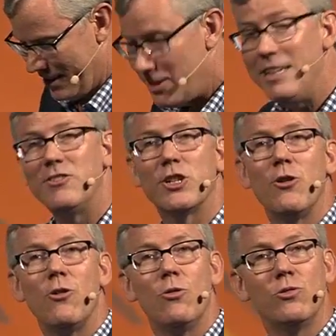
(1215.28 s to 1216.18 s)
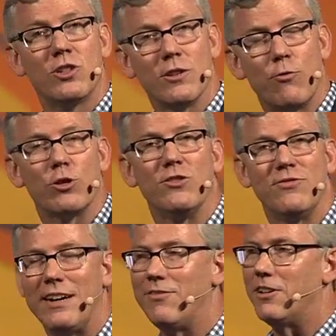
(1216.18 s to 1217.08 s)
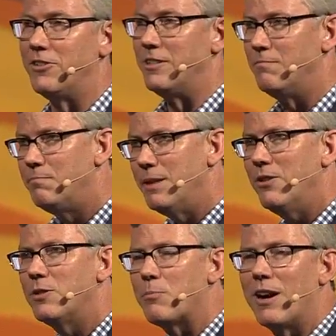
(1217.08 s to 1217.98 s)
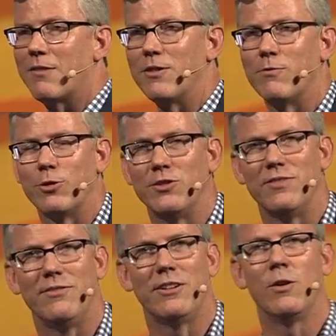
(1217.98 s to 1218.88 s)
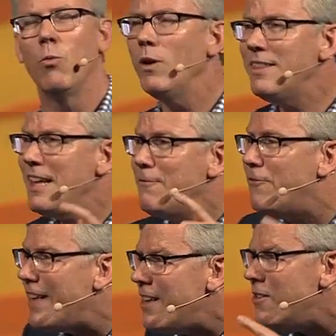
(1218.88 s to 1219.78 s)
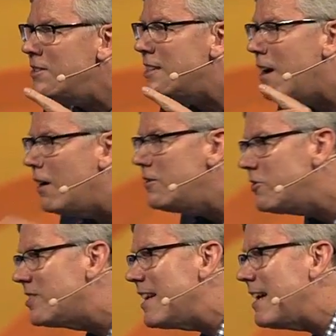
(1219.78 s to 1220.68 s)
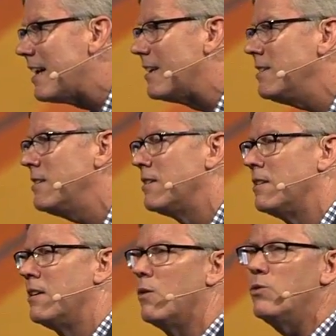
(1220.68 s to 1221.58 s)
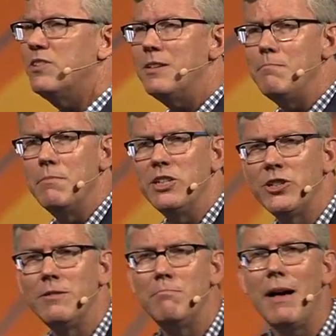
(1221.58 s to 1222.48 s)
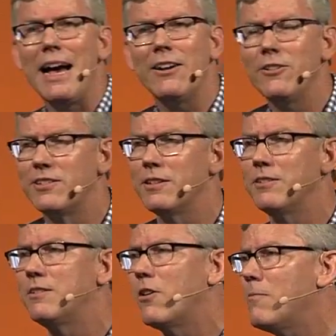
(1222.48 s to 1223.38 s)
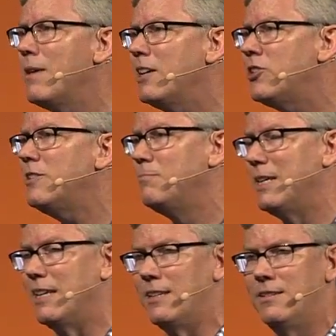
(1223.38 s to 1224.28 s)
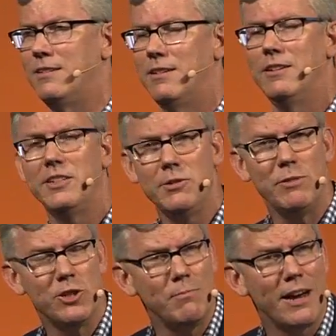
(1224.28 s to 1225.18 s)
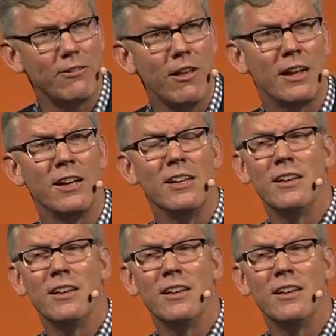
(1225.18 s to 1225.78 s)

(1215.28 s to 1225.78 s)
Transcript: You need to go to the Fortune 500, build a product for the Fortune 500. What they failed to understand was that mission mattered to Dharmesh and me. Yeah, mission mattered a lot.